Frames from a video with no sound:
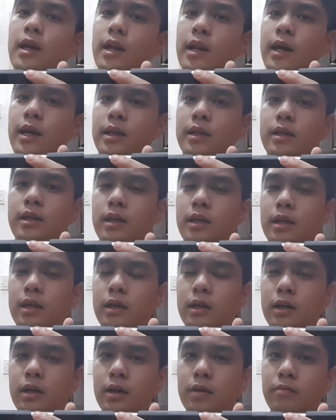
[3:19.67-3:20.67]
like
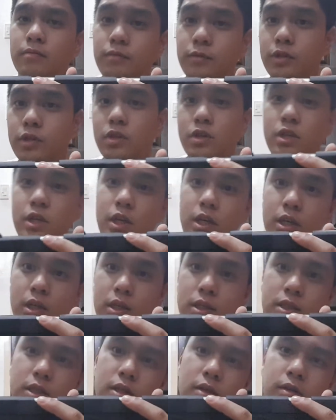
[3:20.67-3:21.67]
the G
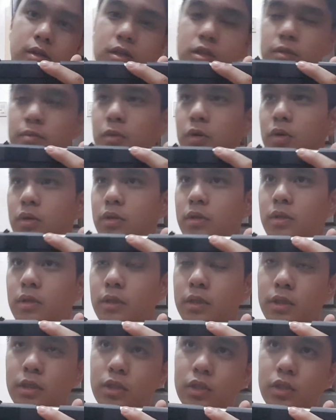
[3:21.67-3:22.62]
series model,